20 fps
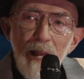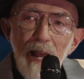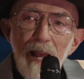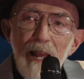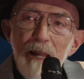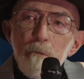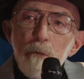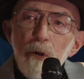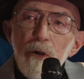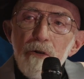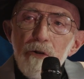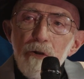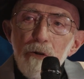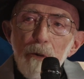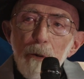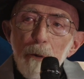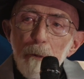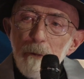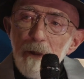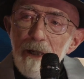And
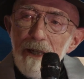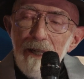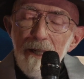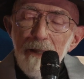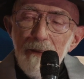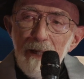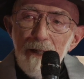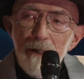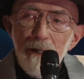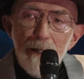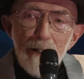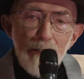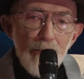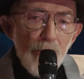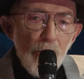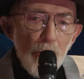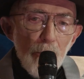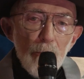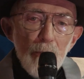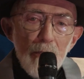presumably, they
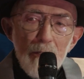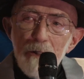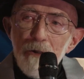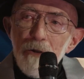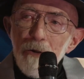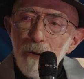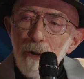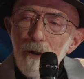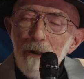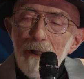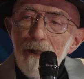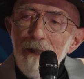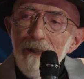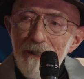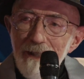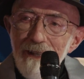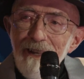also control